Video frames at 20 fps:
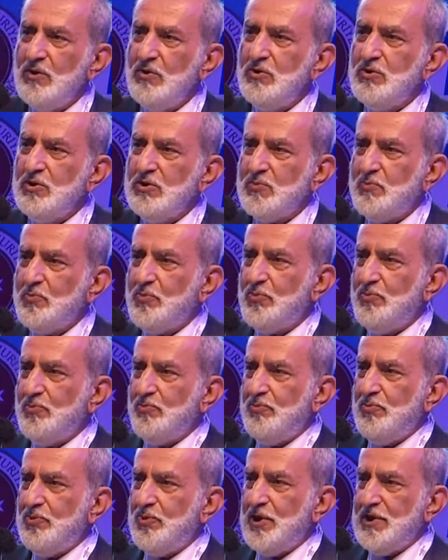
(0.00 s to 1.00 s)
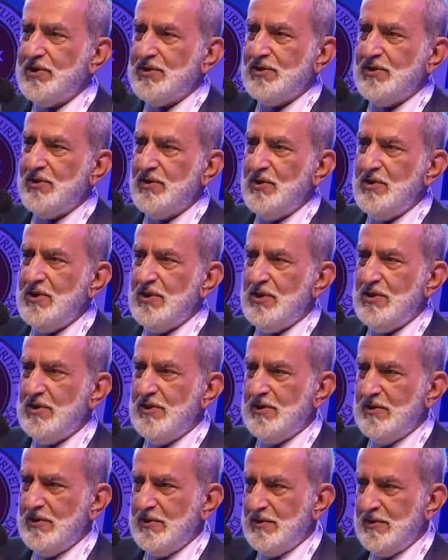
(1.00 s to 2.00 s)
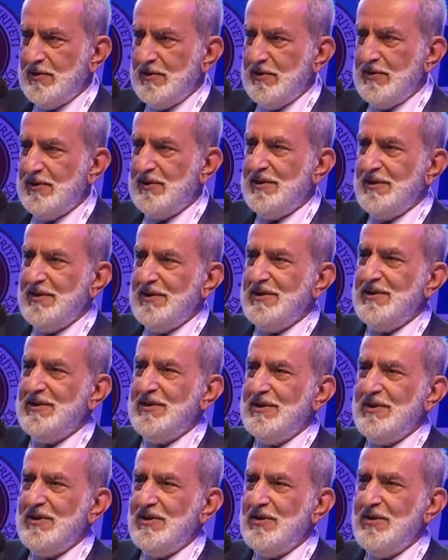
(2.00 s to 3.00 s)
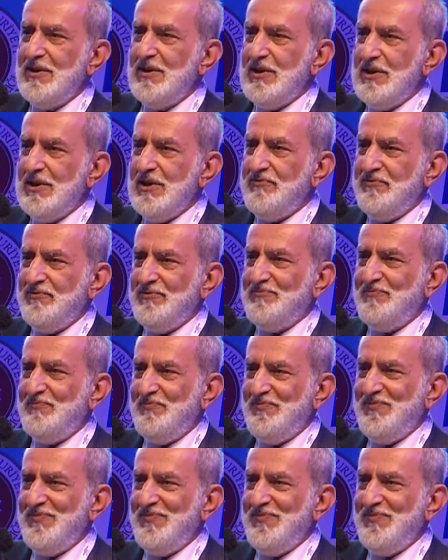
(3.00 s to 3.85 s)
you just press the left,